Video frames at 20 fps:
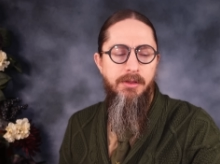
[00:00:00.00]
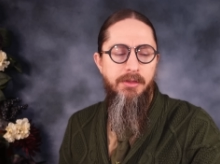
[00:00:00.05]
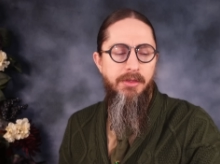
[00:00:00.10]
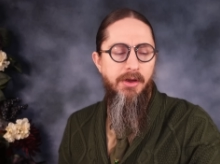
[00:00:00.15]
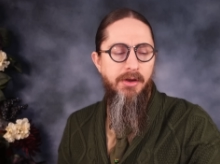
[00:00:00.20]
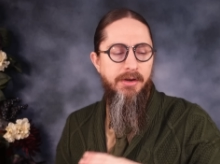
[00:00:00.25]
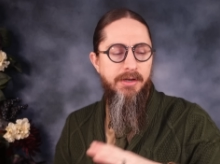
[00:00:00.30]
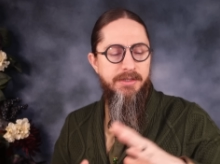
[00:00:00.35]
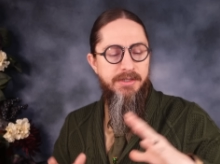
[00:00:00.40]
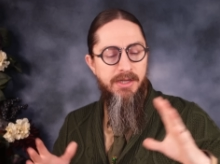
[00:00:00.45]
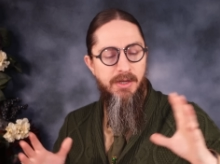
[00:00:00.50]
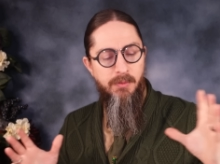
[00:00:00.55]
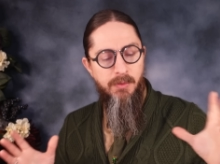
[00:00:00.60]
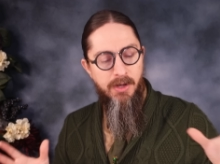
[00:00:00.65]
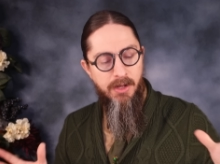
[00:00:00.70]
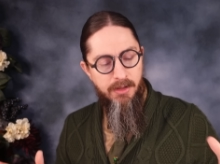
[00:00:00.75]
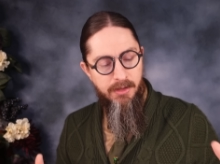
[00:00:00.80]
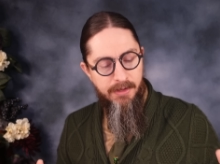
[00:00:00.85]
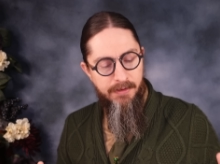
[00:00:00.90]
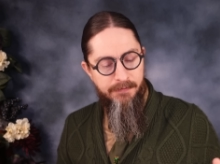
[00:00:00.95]
they're going to say,
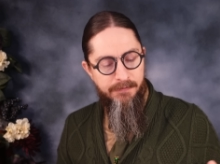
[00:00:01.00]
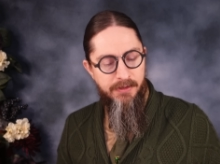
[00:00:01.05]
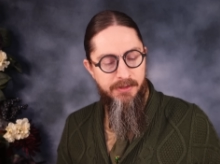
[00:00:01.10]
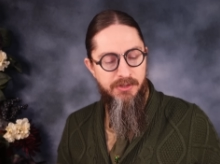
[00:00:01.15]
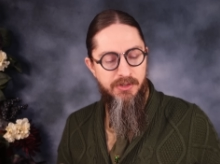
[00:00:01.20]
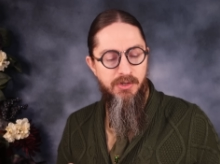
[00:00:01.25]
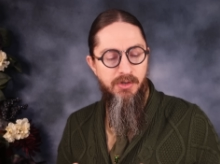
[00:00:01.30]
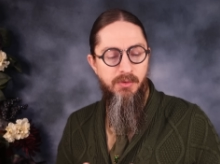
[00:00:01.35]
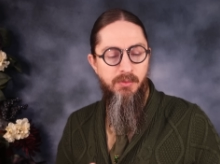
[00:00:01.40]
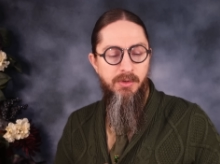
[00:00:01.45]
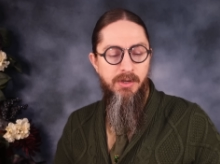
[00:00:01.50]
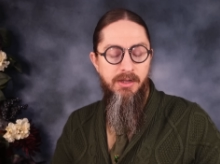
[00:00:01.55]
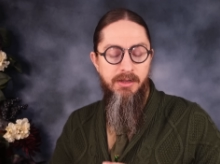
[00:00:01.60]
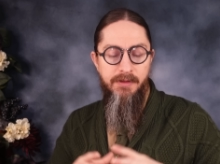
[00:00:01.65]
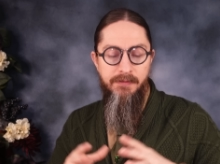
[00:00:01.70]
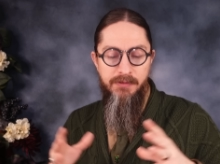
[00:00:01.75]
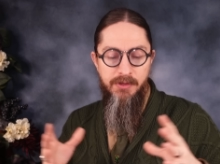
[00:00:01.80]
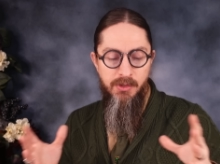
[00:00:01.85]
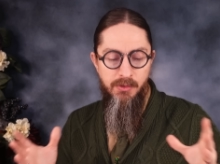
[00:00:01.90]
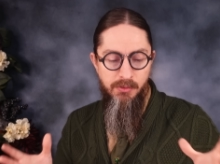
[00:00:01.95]
well, if it's your
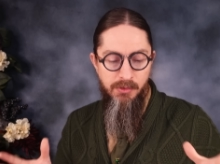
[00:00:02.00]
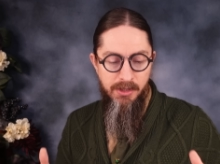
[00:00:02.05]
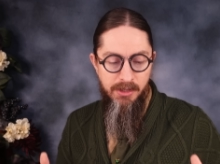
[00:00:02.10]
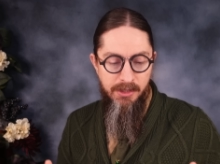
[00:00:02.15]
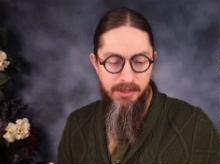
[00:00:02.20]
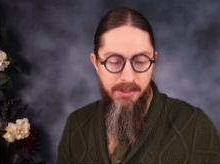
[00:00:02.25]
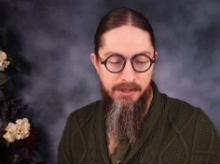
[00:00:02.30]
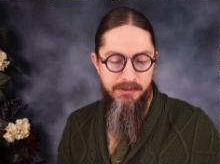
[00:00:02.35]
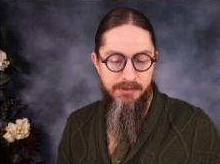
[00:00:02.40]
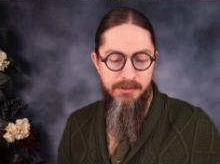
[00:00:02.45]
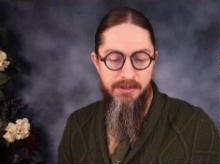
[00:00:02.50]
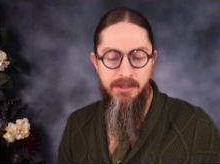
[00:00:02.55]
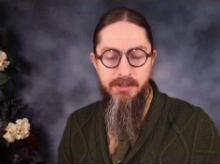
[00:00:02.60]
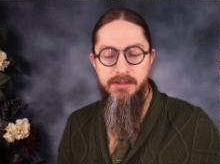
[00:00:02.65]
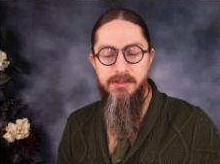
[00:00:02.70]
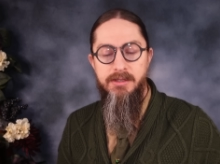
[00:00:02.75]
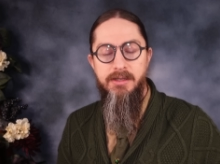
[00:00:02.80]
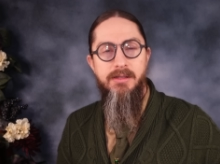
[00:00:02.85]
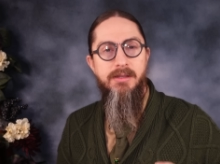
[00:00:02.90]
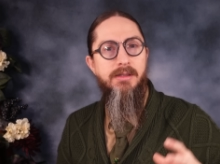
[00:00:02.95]
will, if you really
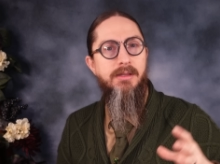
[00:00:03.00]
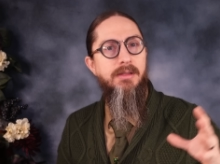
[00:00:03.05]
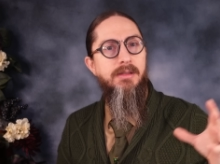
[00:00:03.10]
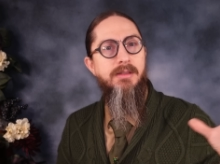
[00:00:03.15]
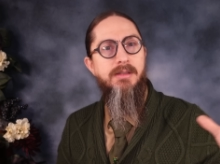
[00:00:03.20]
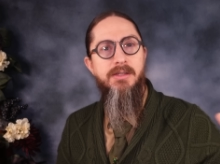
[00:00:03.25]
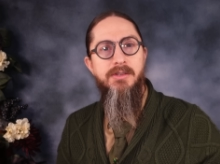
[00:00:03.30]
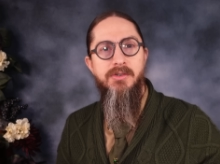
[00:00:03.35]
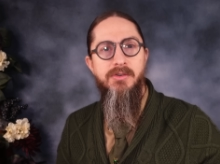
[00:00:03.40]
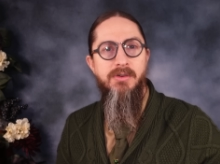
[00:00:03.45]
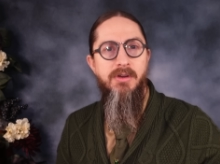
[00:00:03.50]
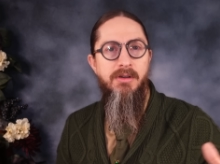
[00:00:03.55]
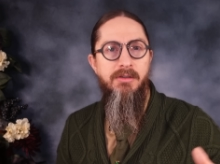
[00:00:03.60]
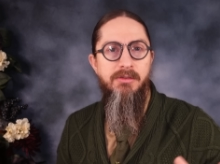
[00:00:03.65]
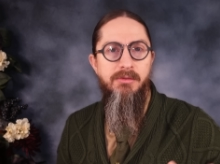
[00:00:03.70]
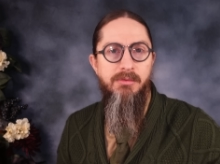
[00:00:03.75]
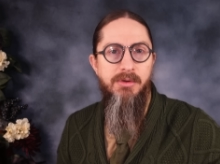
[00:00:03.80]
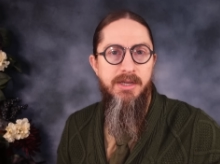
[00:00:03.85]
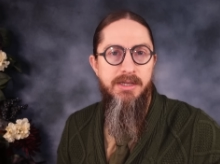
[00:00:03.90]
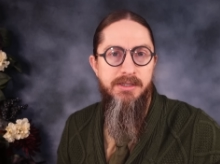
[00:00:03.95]
insist, these are all
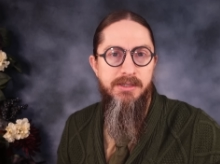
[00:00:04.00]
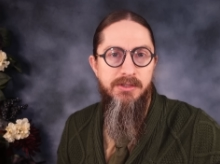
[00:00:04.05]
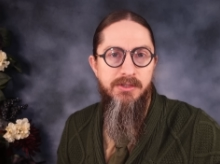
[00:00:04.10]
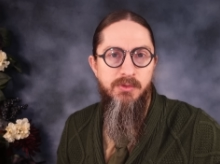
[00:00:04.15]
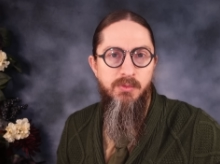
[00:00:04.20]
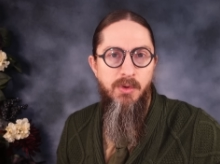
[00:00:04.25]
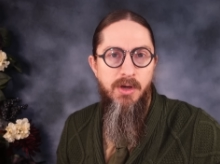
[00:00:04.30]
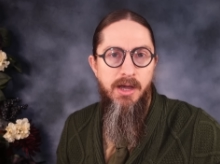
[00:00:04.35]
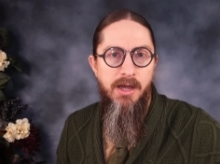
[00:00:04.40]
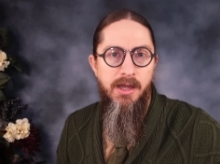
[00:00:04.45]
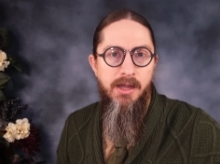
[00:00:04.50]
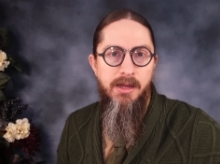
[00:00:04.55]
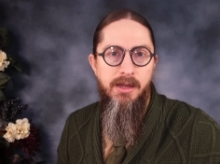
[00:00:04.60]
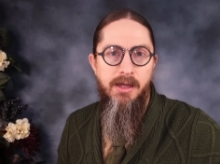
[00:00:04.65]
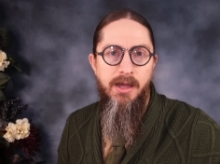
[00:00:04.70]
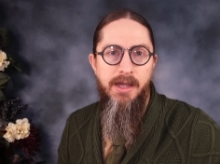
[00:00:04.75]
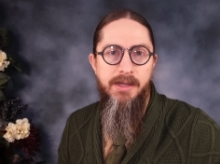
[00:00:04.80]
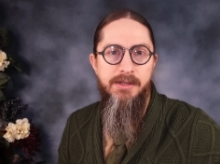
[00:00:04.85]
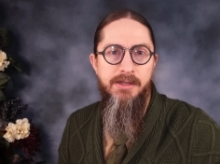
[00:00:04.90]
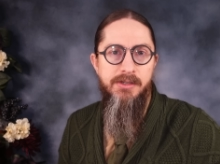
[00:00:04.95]
the reasons
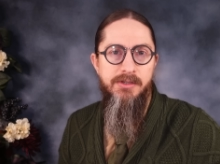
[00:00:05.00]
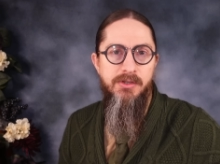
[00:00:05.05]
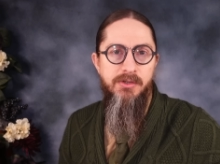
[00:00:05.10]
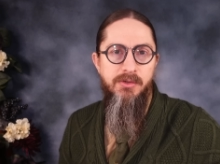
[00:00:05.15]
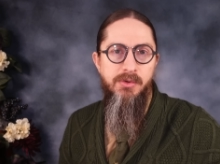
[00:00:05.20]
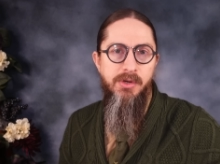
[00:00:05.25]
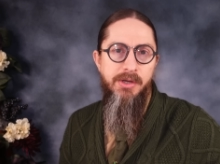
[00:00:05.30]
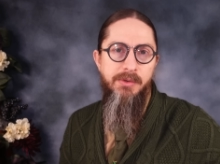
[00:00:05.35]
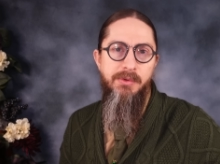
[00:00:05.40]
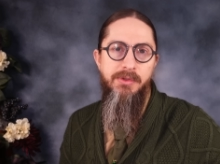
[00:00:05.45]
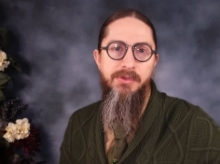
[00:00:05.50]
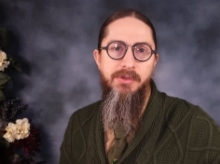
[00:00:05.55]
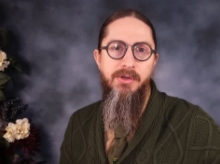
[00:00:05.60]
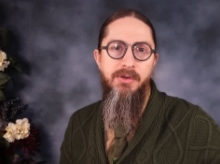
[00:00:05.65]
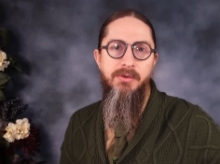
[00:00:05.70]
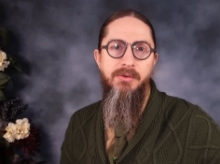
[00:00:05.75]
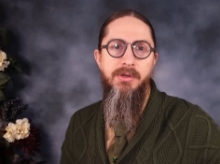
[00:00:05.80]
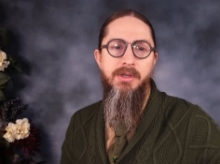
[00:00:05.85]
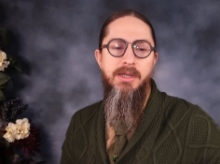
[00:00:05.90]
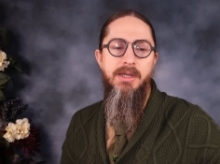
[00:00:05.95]
why I disagree with
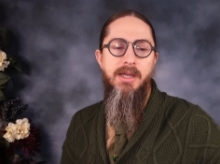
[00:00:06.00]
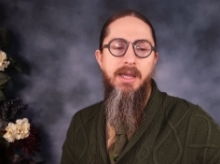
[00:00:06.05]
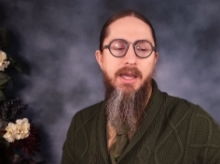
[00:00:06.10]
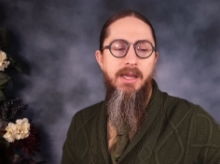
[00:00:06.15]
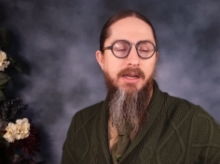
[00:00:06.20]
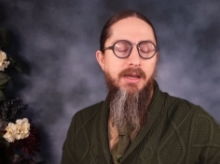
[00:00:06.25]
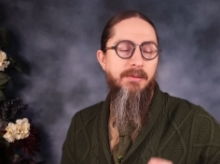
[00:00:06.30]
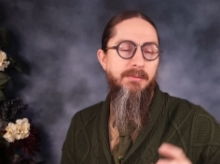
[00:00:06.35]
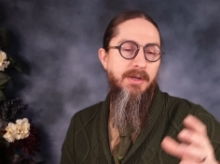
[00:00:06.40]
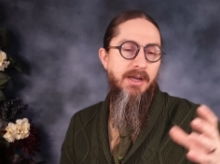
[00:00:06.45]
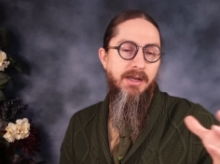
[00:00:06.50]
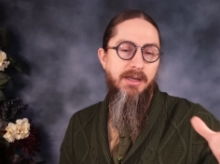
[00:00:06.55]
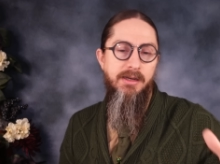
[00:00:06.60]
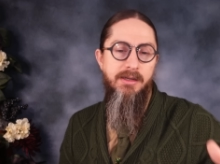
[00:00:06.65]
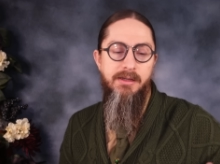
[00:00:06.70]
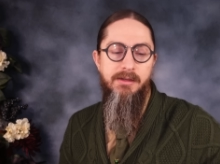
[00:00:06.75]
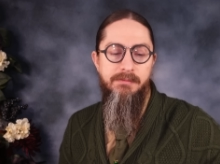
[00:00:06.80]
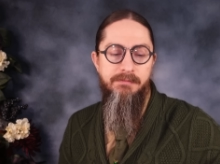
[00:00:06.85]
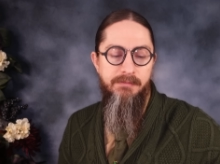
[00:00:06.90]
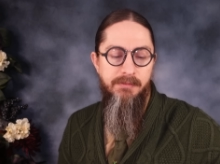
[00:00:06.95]
you, and I'm not going
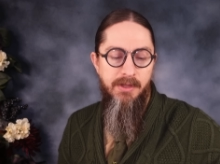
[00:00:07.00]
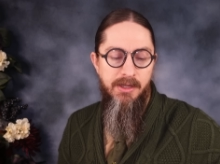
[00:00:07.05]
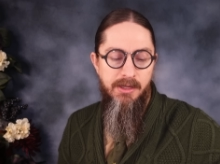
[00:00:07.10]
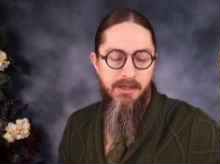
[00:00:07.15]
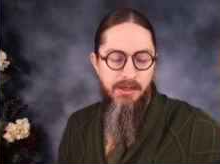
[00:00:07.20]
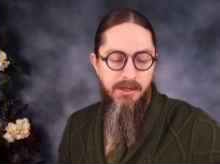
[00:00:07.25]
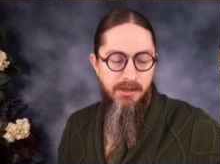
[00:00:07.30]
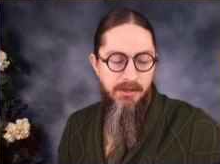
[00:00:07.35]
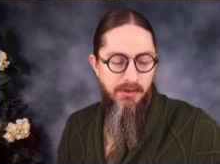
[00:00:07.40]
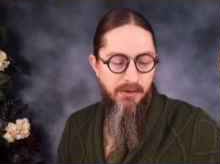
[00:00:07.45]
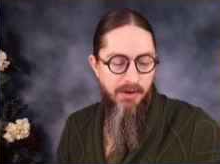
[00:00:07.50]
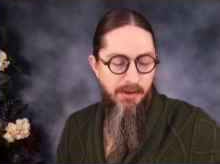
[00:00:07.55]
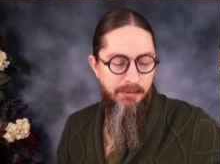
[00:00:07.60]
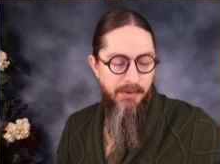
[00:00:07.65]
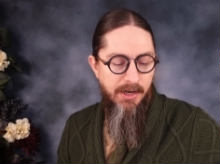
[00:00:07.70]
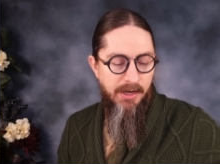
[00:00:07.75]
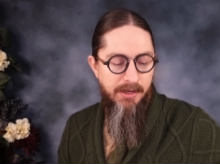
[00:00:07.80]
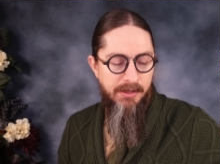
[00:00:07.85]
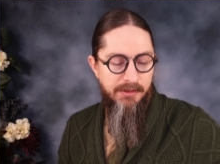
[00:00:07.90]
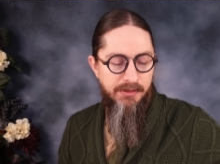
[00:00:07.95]
to, you know, I'm
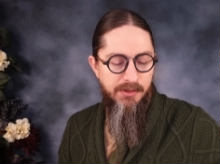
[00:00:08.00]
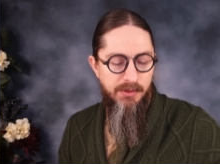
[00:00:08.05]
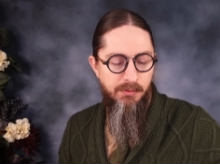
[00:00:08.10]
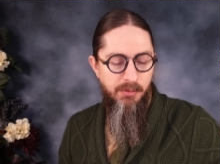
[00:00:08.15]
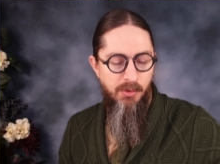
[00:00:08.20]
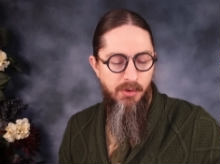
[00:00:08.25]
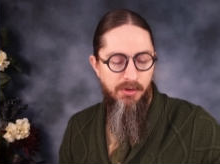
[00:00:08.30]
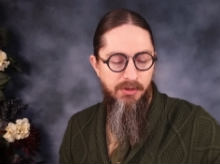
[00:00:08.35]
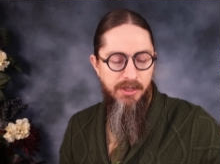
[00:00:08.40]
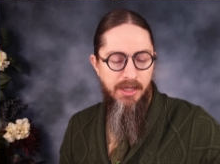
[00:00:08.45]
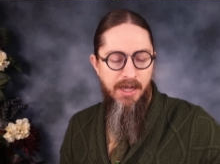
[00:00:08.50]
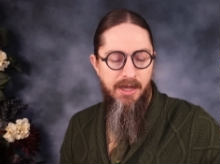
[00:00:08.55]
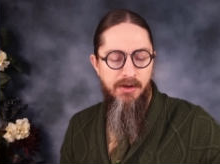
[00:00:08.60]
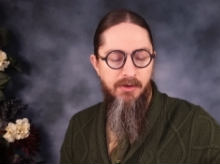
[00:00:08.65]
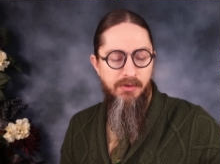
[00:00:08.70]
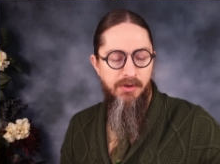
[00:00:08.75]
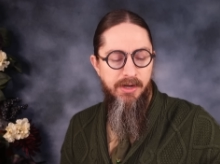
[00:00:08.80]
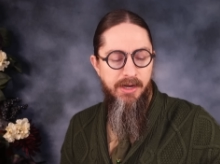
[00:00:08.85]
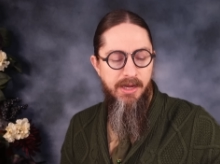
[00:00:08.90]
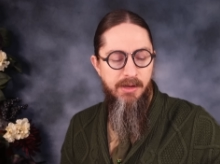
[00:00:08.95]
not going to support that
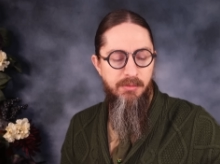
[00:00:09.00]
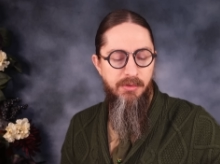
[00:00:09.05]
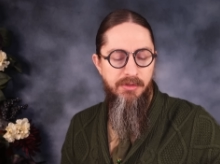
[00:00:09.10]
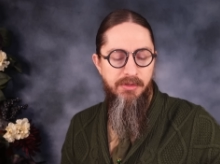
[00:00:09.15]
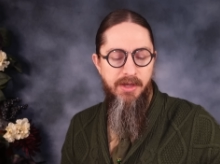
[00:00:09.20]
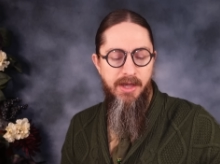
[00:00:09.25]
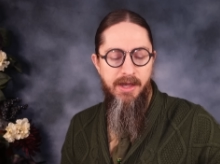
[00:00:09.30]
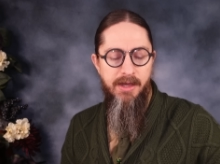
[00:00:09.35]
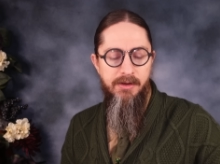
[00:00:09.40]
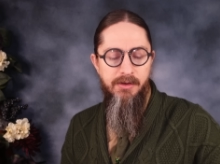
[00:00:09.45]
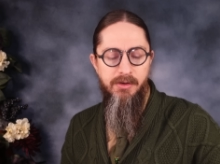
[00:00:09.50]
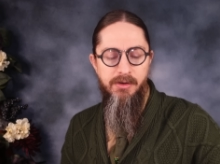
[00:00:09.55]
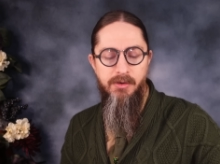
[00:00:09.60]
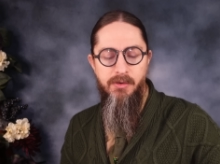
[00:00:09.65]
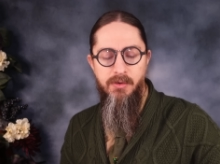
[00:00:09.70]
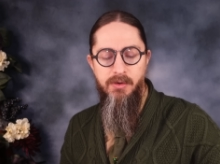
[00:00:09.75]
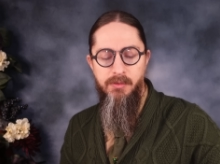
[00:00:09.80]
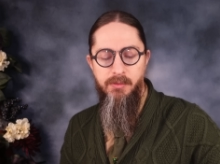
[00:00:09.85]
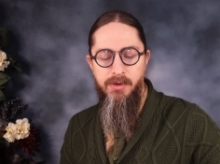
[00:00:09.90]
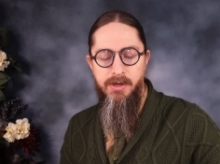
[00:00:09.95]
or enable that or,
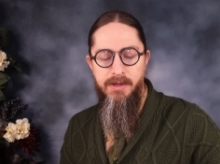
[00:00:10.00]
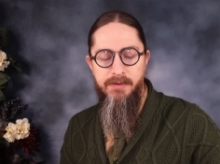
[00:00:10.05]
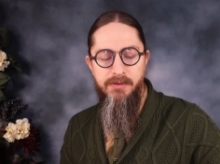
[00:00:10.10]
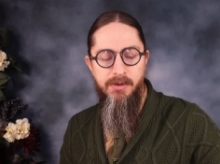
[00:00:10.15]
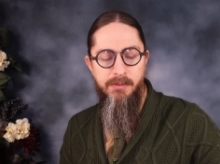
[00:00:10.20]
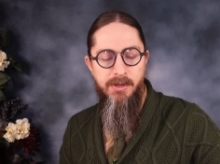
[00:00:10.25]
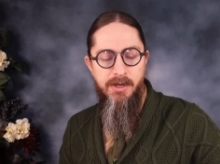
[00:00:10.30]
or whatever.